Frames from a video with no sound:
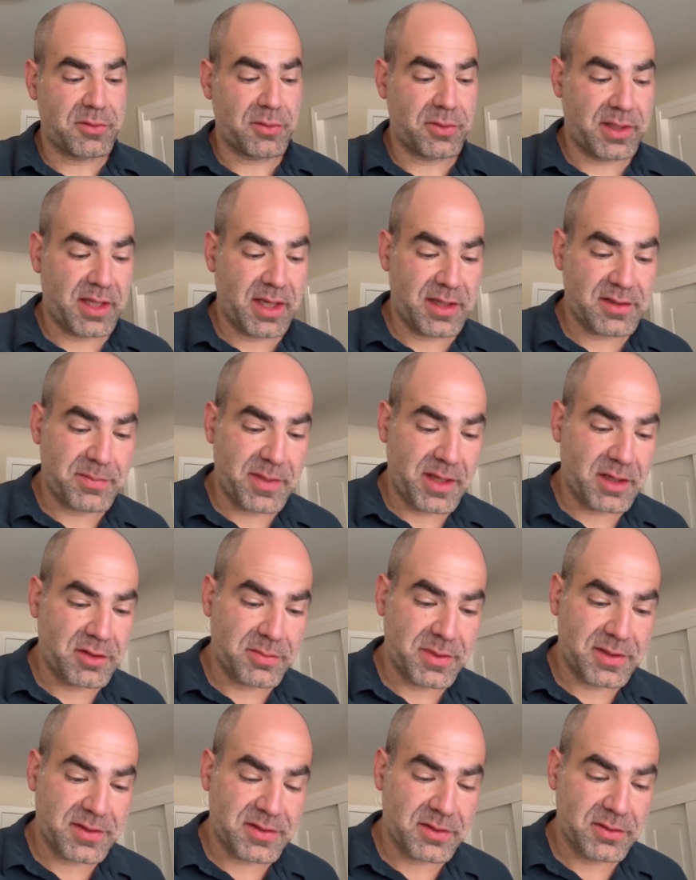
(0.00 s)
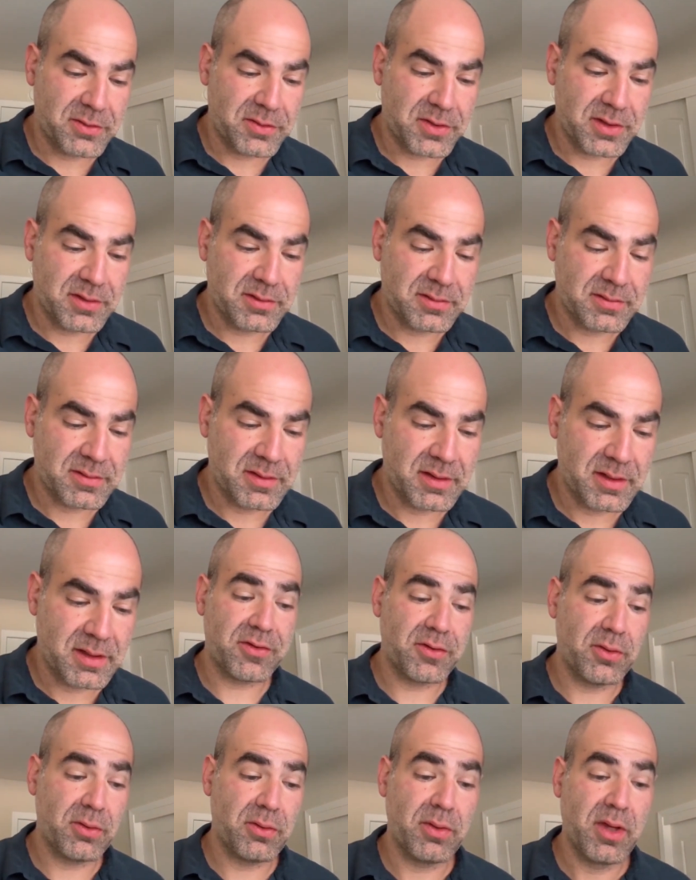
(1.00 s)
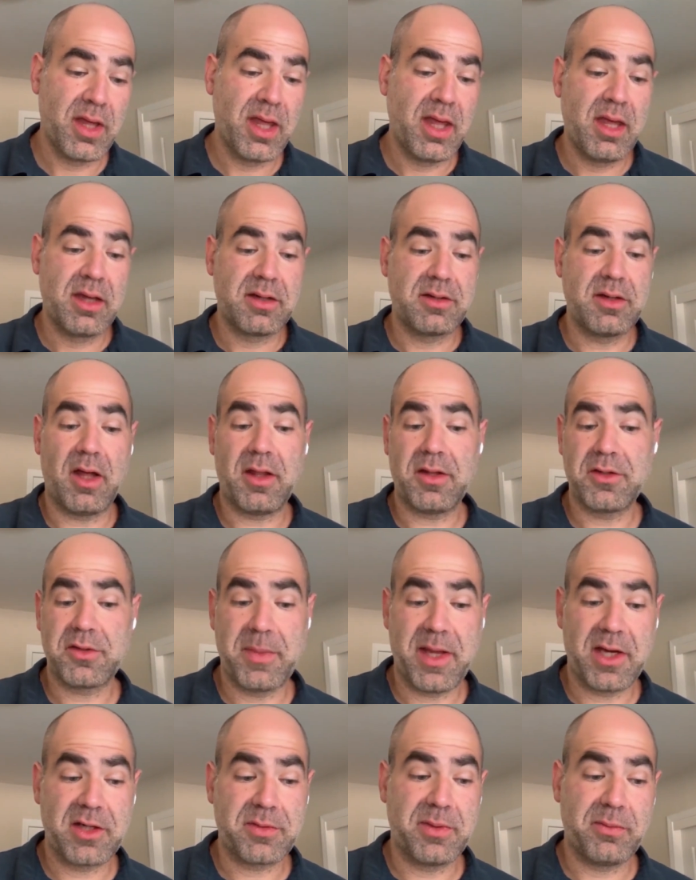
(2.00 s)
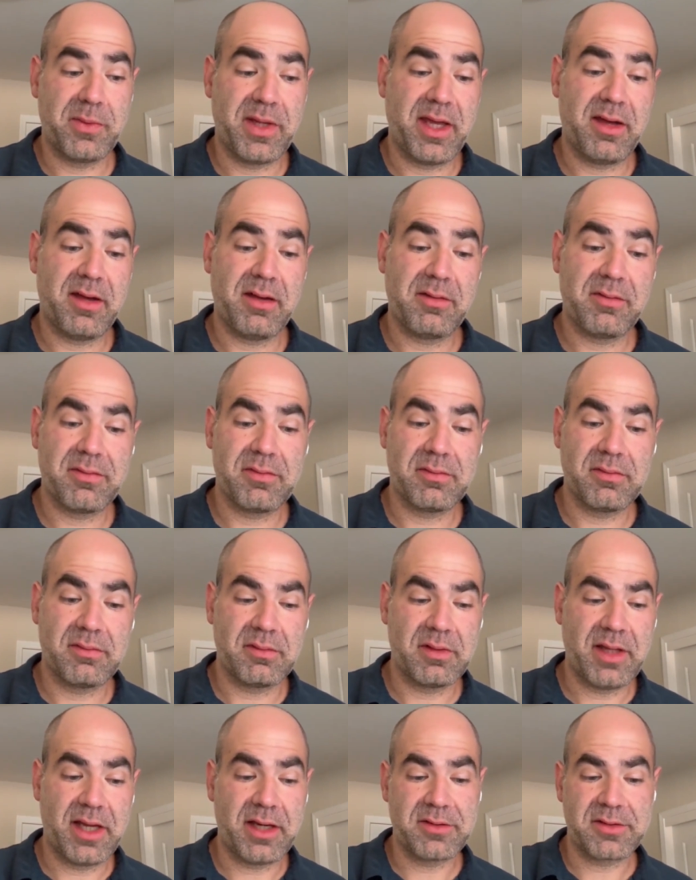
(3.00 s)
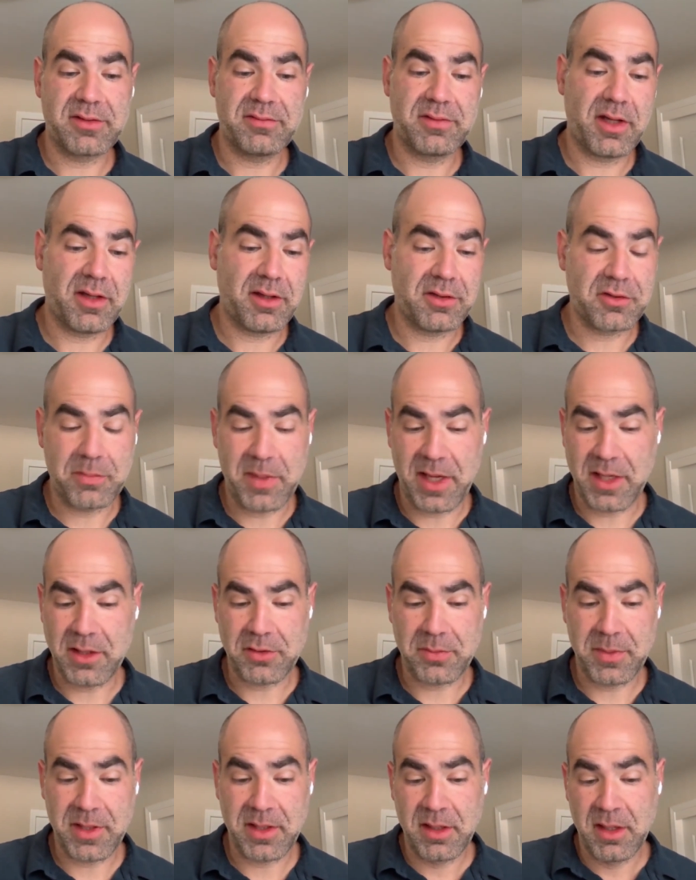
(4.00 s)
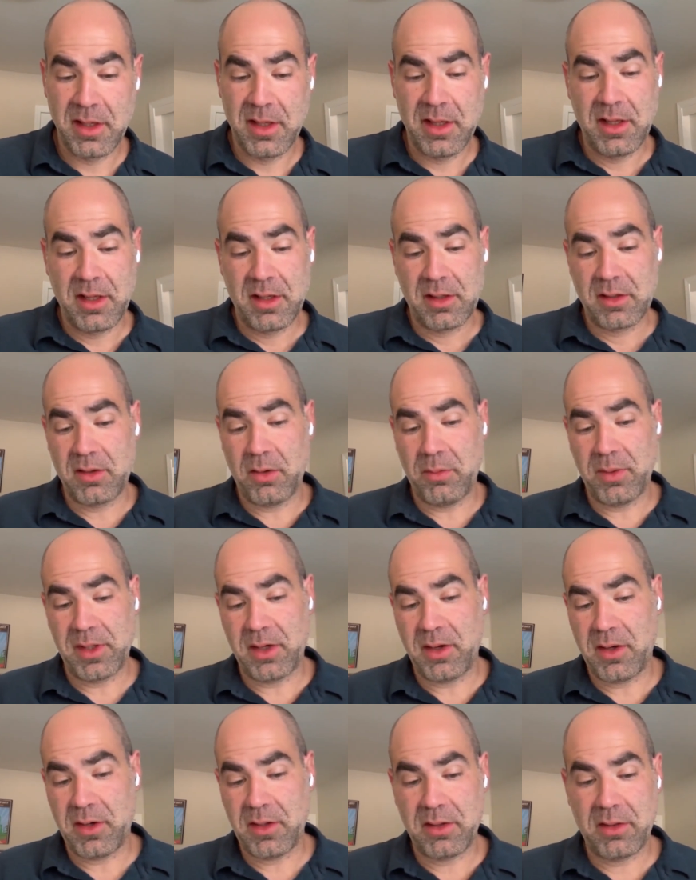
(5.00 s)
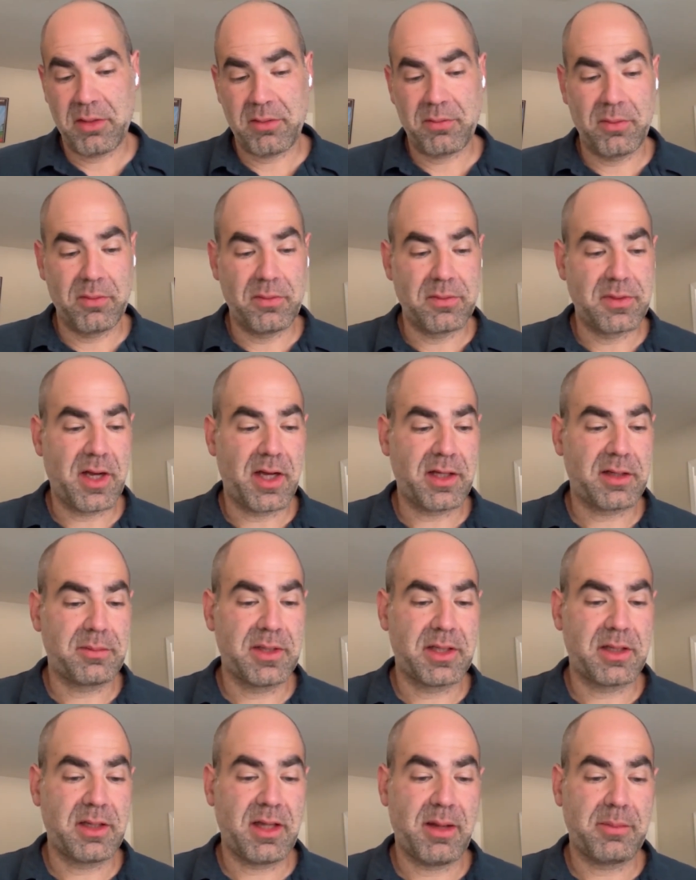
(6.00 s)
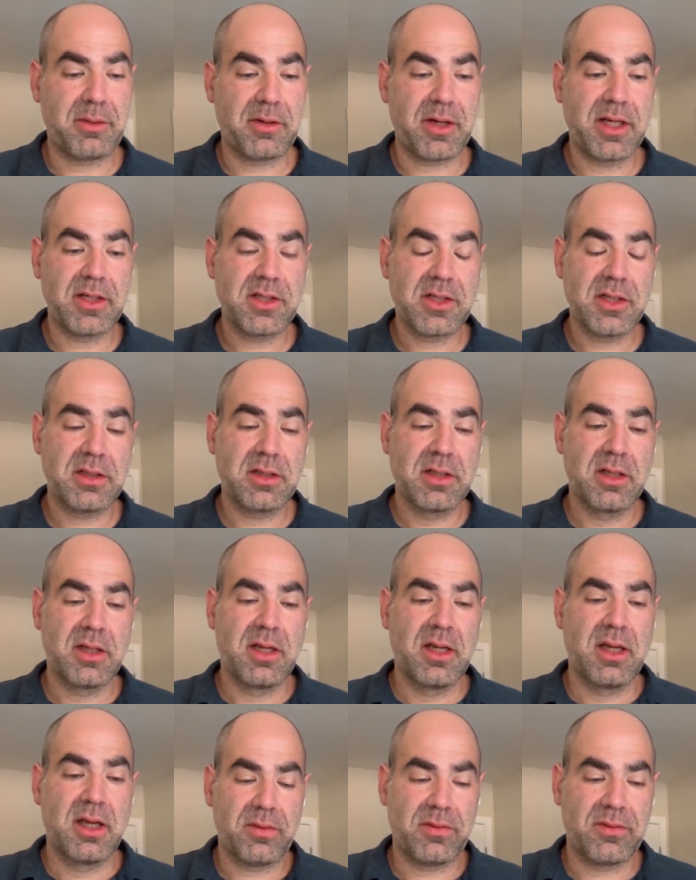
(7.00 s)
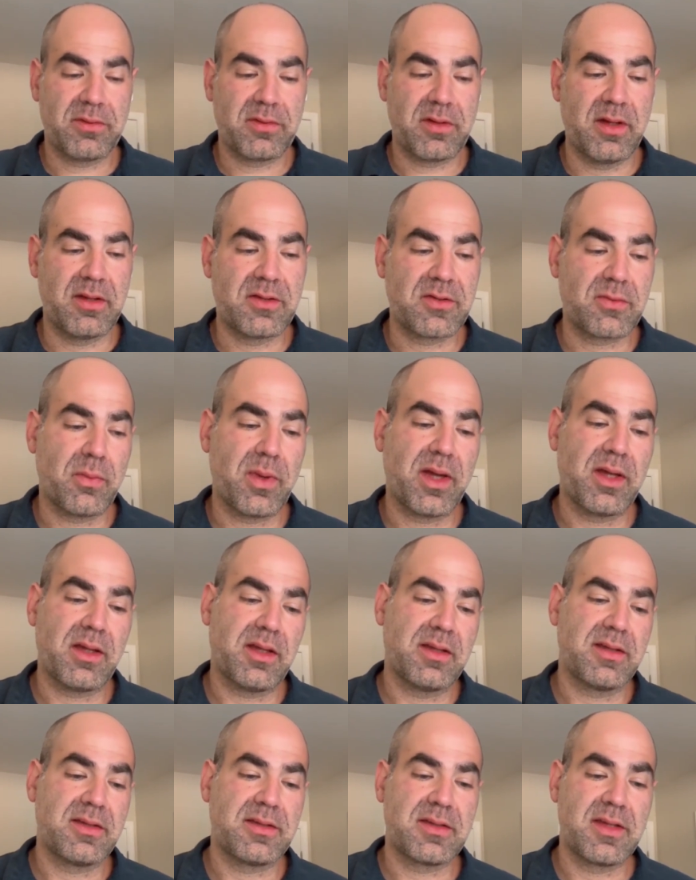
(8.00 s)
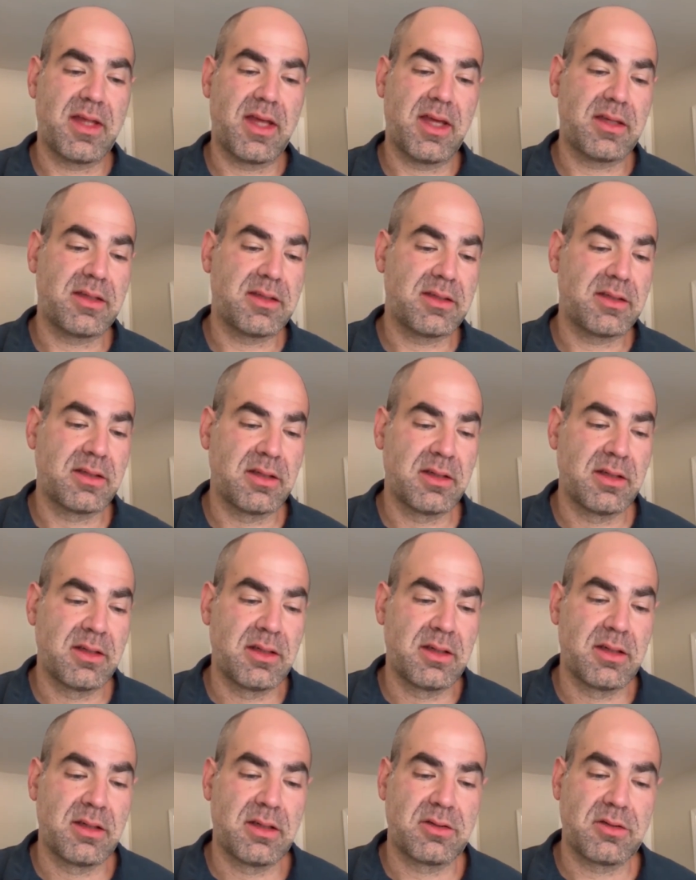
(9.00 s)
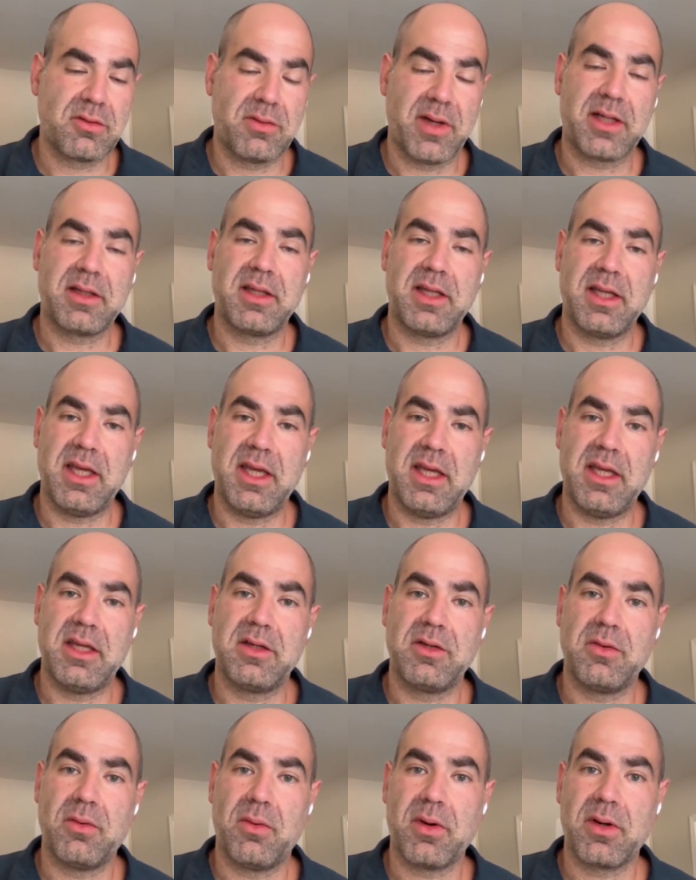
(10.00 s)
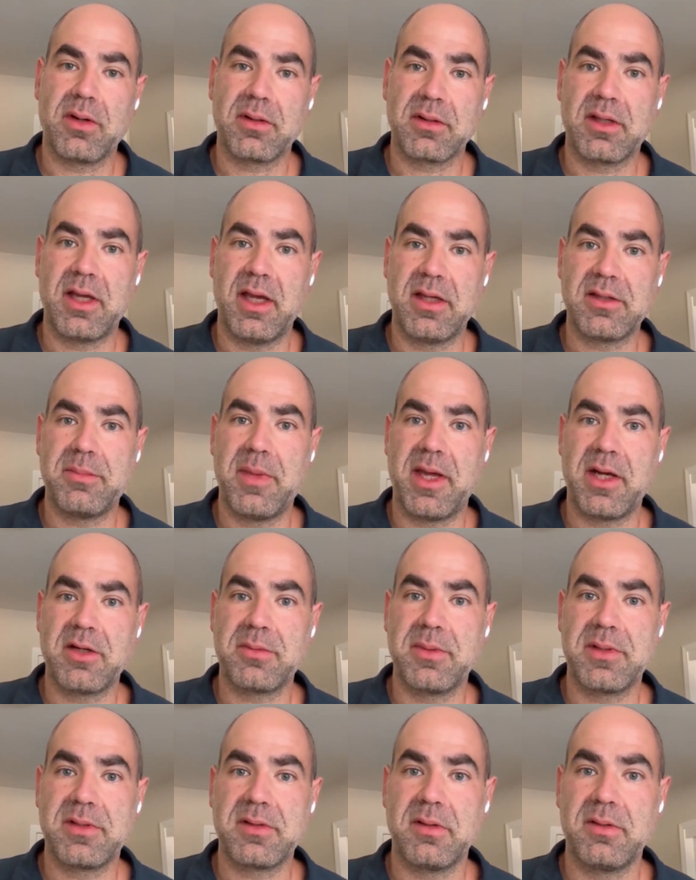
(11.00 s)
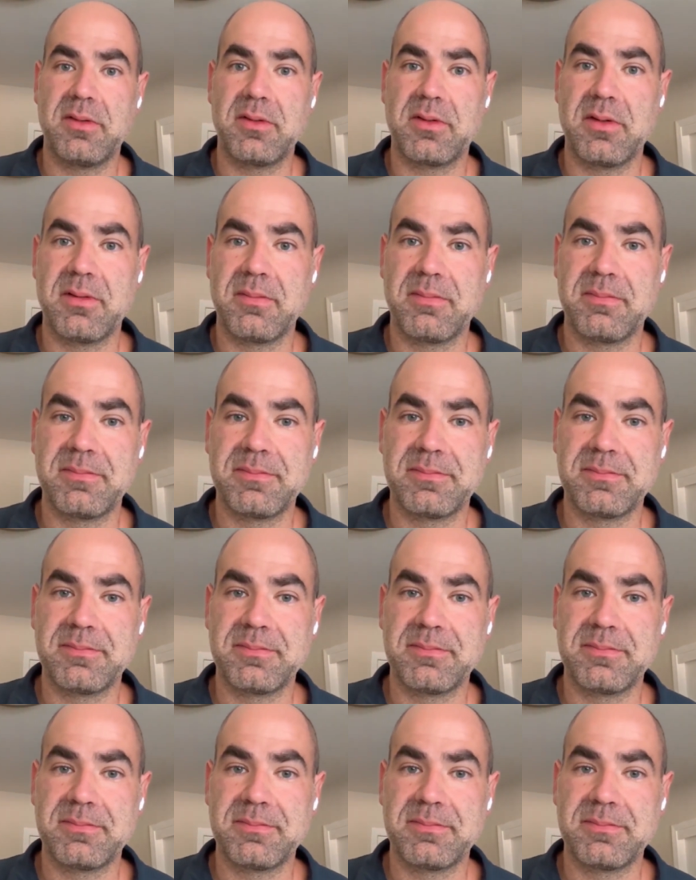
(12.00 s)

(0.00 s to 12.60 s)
some sort of case management solution, and also knowledge management. We have layers of knowledge management going on through document collaboration portals, as well as then directly in your case management solution.